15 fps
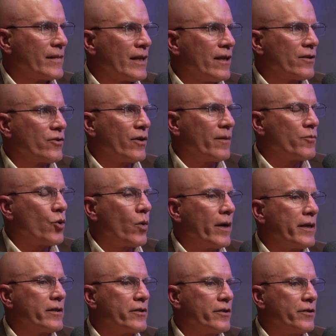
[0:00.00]
So I'm
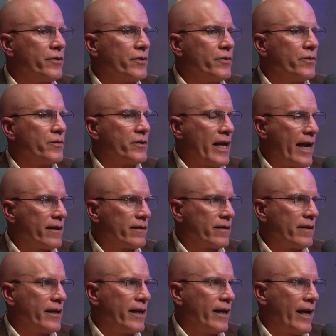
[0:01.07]
going to
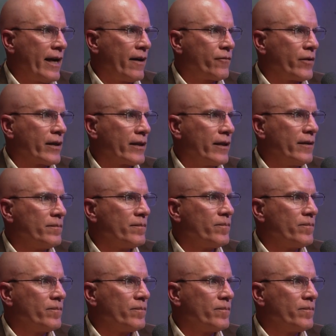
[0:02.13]
Tanzania, Africa,